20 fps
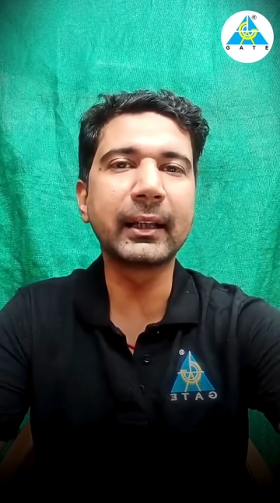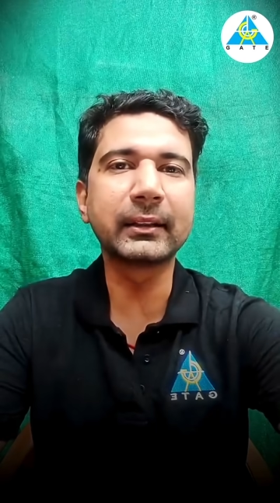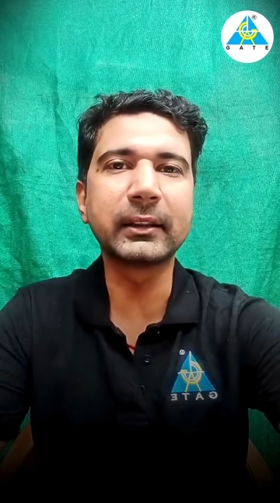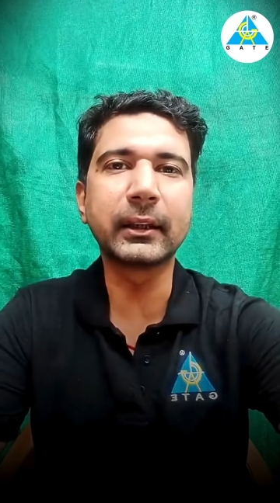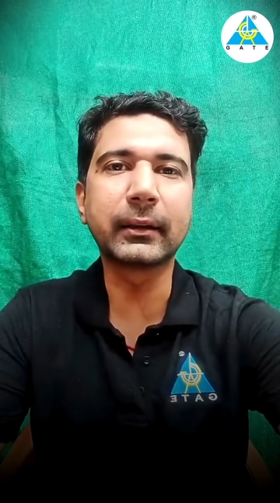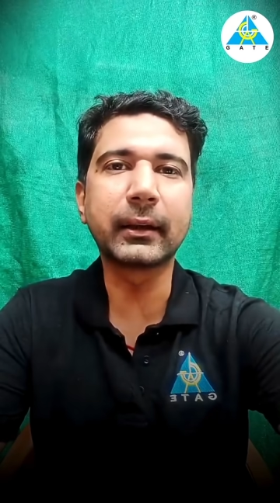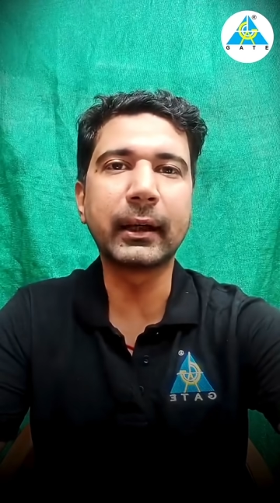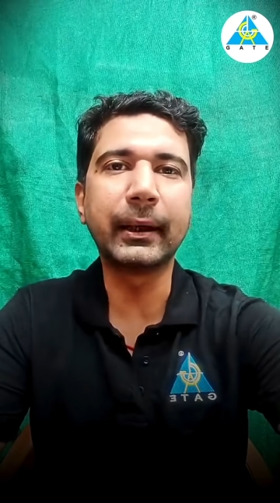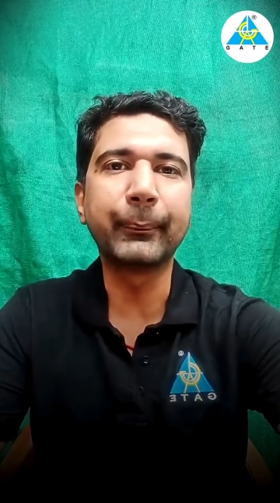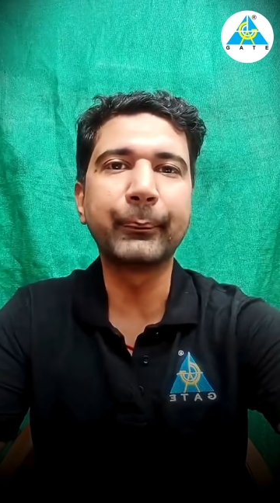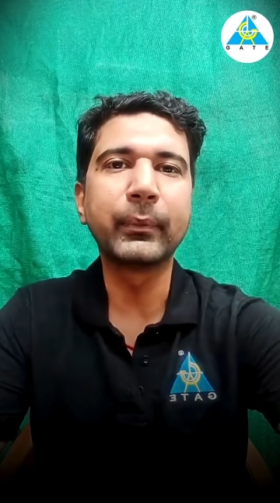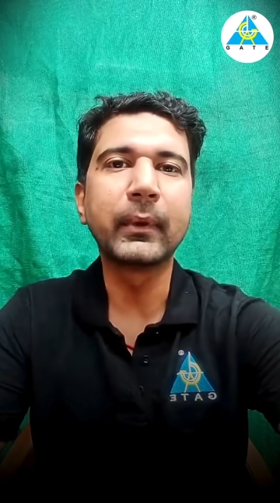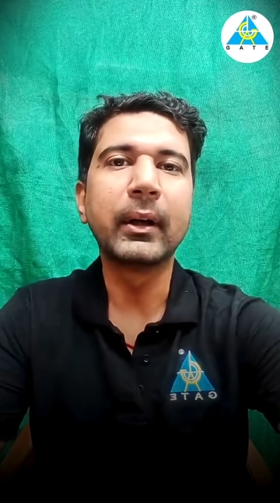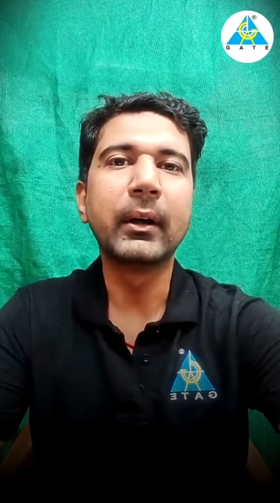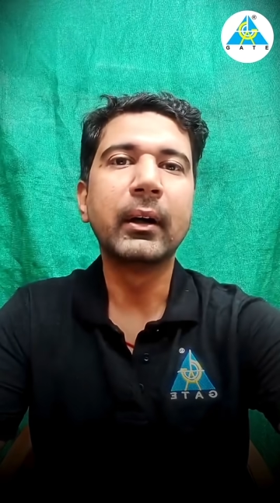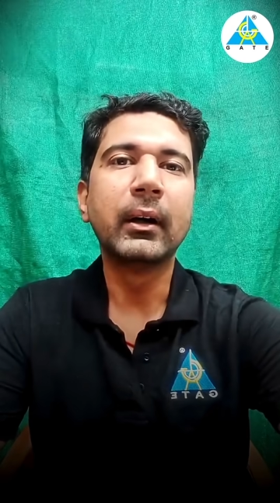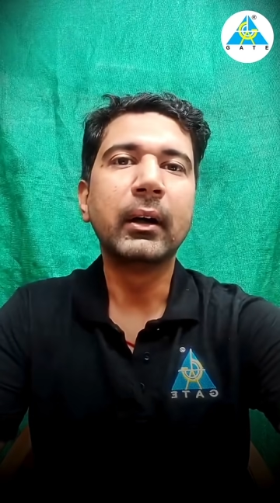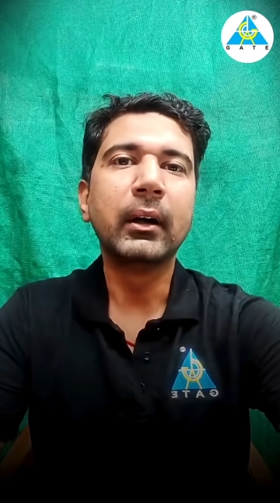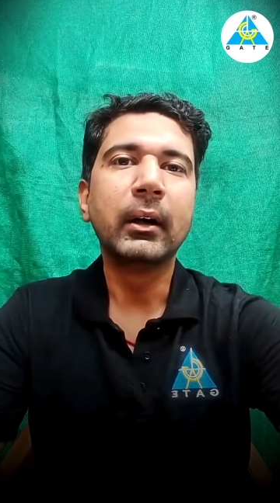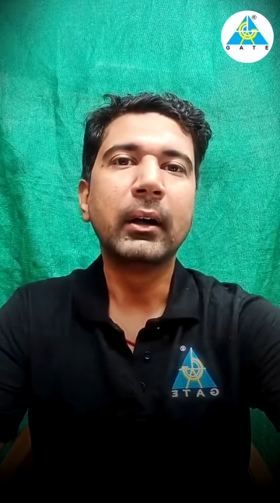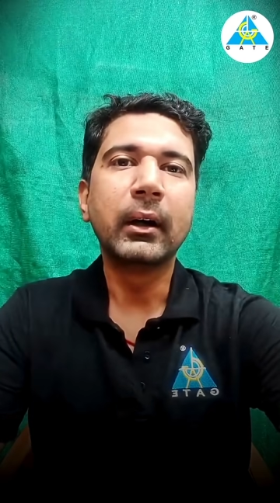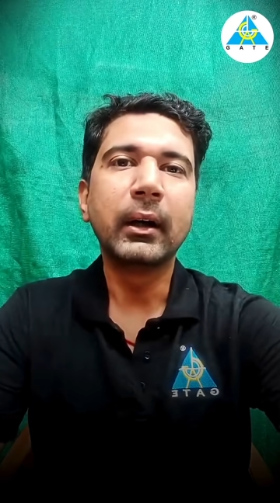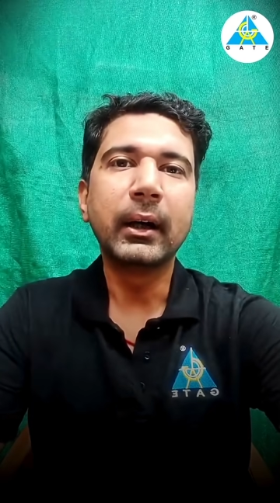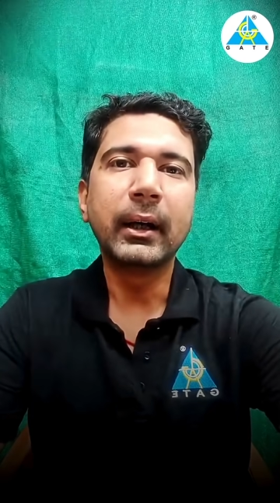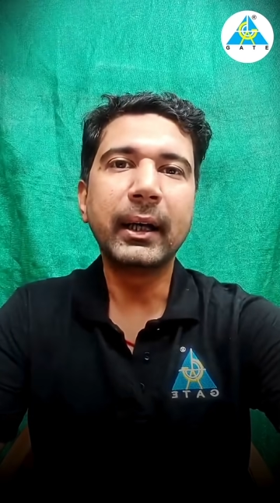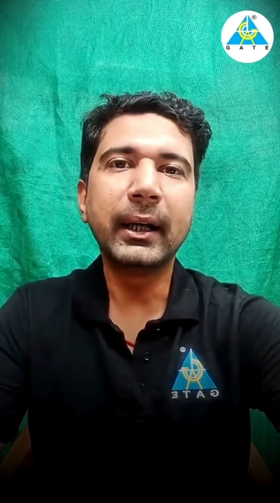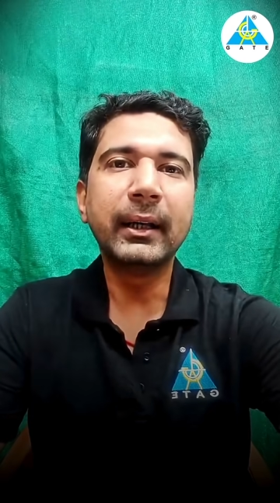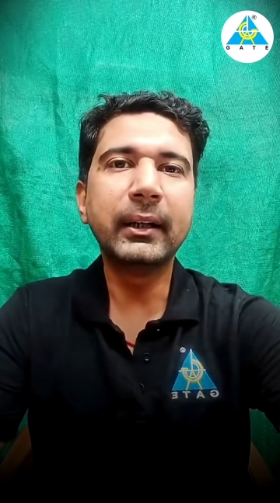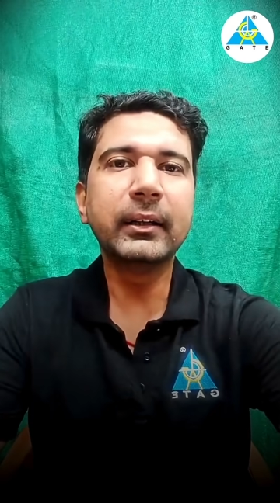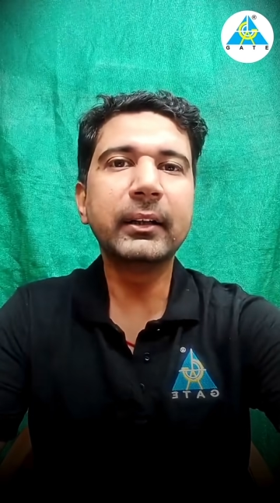etc.
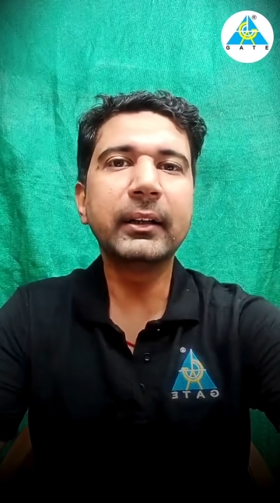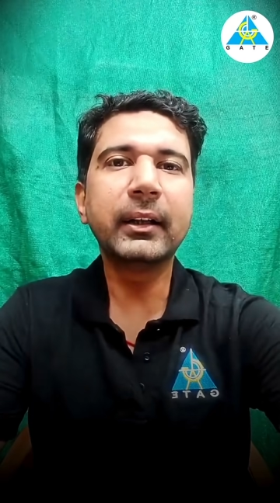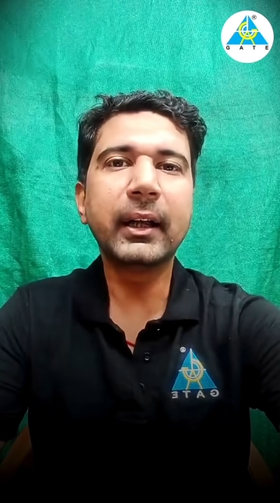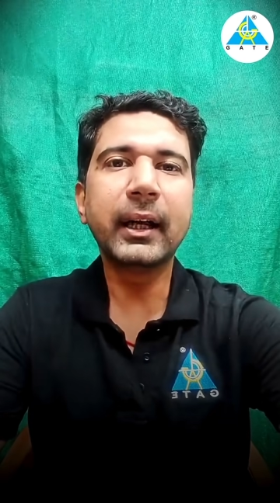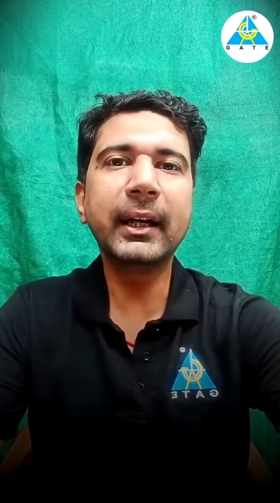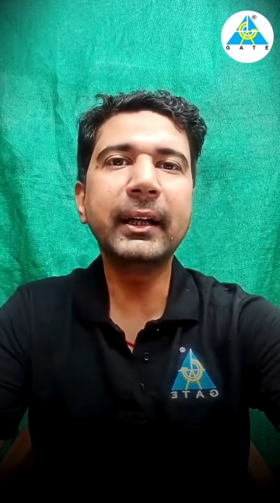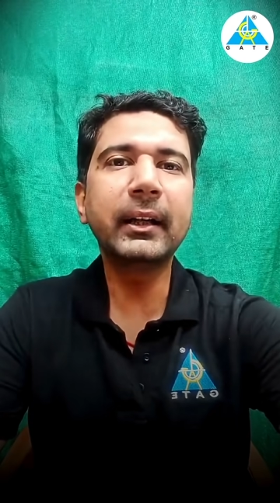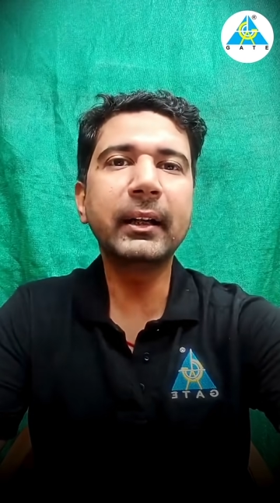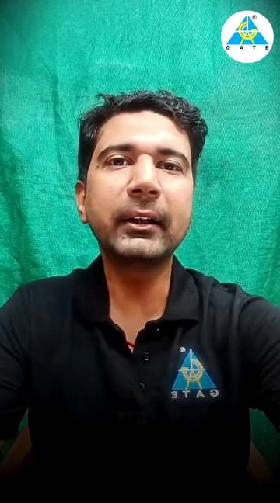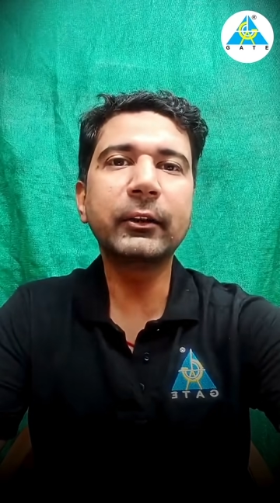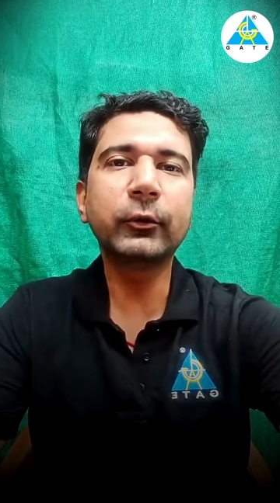In GATE